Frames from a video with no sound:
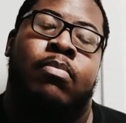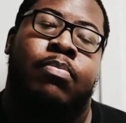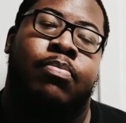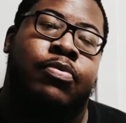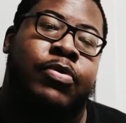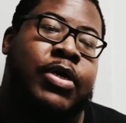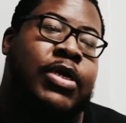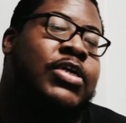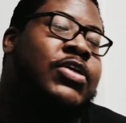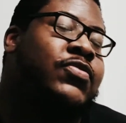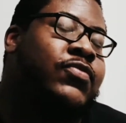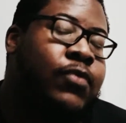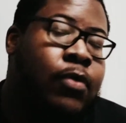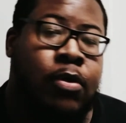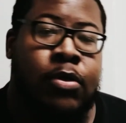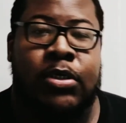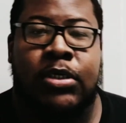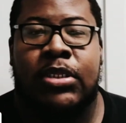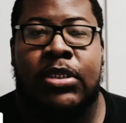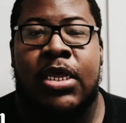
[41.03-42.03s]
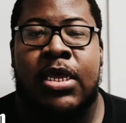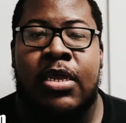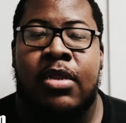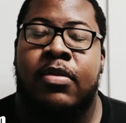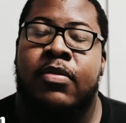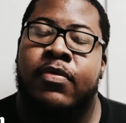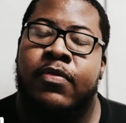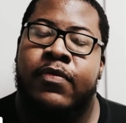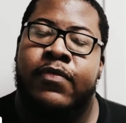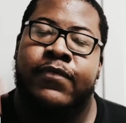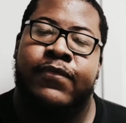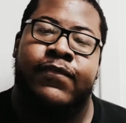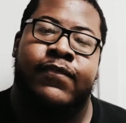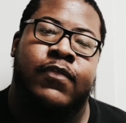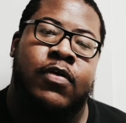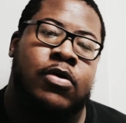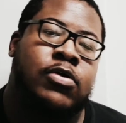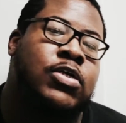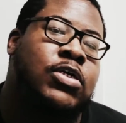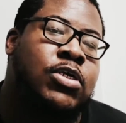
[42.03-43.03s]
Brizz Rawsteen
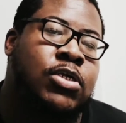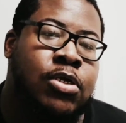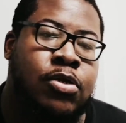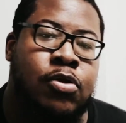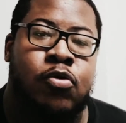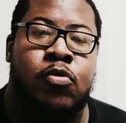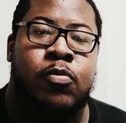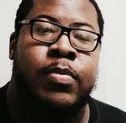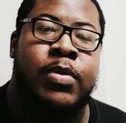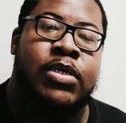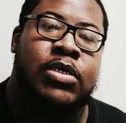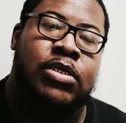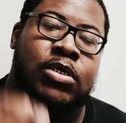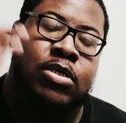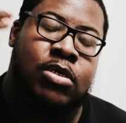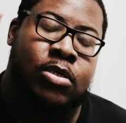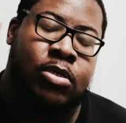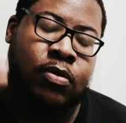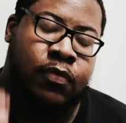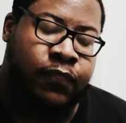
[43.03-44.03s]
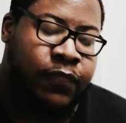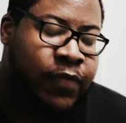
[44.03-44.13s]
versus Anubiis, the